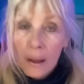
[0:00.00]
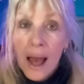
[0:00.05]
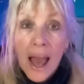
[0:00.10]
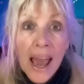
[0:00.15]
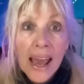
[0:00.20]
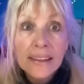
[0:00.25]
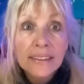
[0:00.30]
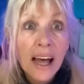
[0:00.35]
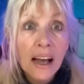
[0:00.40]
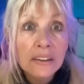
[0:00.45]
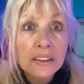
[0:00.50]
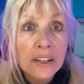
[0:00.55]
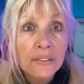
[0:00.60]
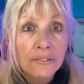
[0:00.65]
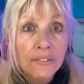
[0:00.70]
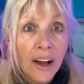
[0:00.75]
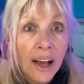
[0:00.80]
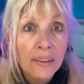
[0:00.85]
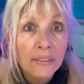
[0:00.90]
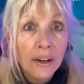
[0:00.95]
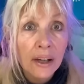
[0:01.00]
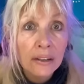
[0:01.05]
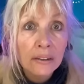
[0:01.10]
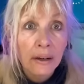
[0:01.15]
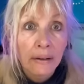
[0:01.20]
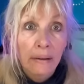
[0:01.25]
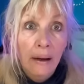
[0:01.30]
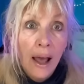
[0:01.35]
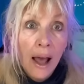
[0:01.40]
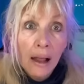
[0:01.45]

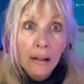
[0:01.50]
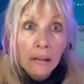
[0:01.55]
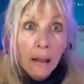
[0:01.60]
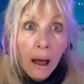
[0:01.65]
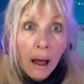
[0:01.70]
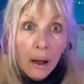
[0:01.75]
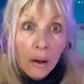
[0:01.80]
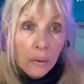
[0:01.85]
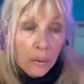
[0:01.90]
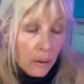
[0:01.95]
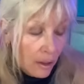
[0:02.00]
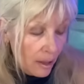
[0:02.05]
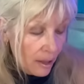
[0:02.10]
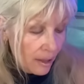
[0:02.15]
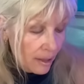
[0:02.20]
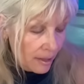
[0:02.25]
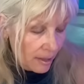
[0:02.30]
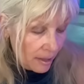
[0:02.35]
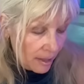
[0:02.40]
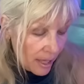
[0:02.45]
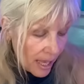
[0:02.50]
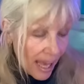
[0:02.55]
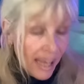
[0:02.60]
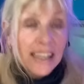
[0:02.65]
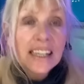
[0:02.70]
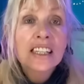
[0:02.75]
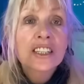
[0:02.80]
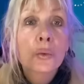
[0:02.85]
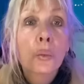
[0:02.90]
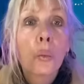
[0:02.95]
8,500. Hello?
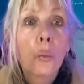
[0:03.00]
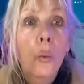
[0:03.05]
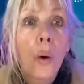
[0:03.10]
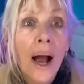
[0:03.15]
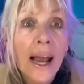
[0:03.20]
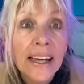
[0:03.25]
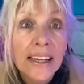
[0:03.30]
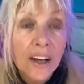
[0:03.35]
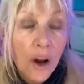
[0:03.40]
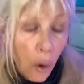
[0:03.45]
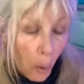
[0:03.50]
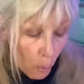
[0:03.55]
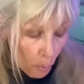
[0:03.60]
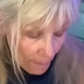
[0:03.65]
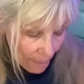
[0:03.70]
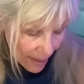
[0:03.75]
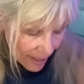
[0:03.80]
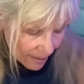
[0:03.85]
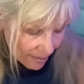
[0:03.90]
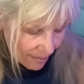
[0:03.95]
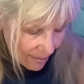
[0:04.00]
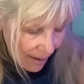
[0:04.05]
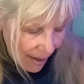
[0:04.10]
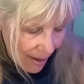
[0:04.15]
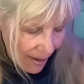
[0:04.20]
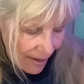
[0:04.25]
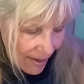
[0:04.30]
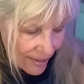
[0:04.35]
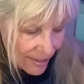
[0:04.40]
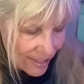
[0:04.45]
And it's white. Oh my
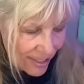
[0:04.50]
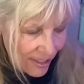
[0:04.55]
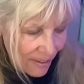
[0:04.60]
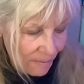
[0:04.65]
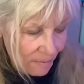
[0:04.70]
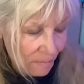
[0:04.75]
gosh.